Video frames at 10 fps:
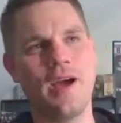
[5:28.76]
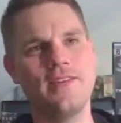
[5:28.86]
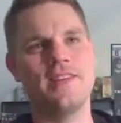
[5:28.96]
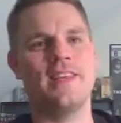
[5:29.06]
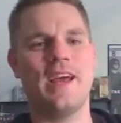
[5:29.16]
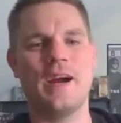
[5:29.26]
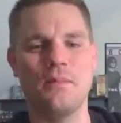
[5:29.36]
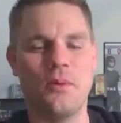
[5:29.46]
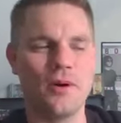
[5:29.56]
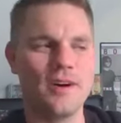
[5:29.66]
arrived at the
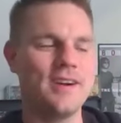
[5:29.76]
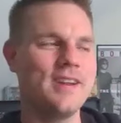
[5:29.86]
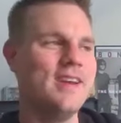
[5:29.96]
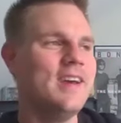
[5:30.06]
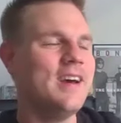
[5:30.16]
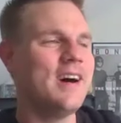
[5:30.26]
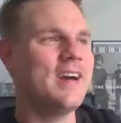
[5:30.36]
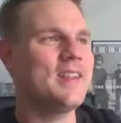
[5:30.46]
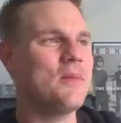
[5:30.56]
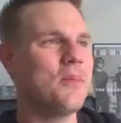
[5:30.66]
airport uh,
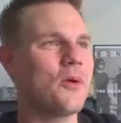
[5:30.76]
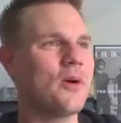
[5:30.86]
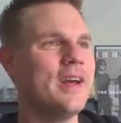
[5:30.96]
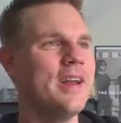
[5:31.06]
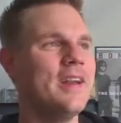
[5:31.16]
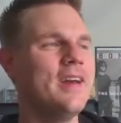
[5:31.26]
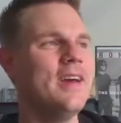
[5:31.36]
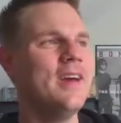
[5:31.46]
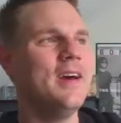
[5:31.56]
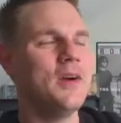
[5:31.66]
in the morning.
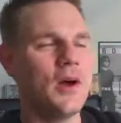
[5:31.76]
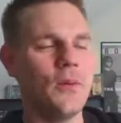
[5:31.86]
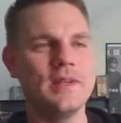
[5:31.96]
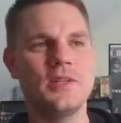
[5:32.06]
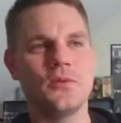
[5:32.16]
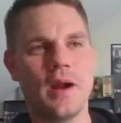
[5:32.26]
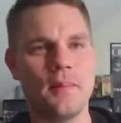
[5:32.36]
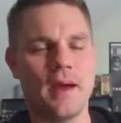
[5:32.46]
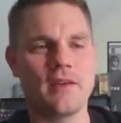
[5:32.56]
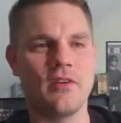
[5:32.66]
You know, went to Red
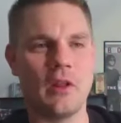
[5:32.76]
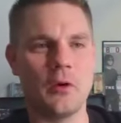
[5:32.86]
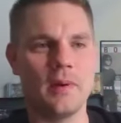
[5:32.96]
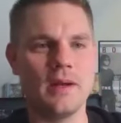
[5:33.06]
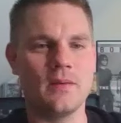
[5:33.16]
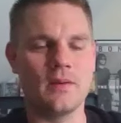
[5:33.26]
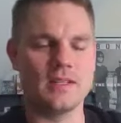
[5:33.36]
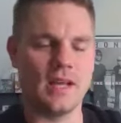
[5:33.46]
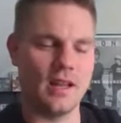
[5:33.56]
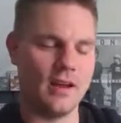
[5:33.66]
Bank for a little bit
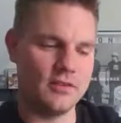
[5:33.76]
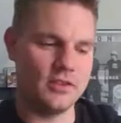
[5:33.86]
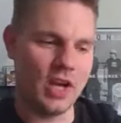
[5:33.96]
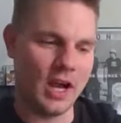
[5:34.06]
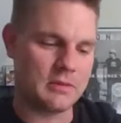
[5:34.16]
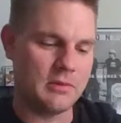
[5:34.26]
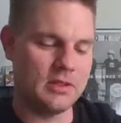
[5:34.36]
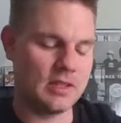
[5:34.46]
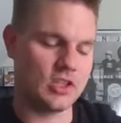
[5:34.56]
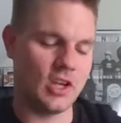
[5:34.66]
because I love Jack's
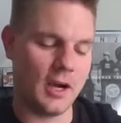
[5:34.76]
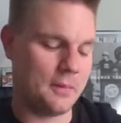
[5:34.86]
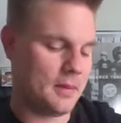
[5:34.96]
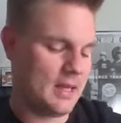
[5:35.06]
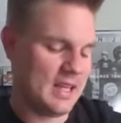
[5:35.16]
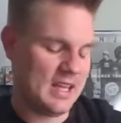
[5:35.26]
music shop,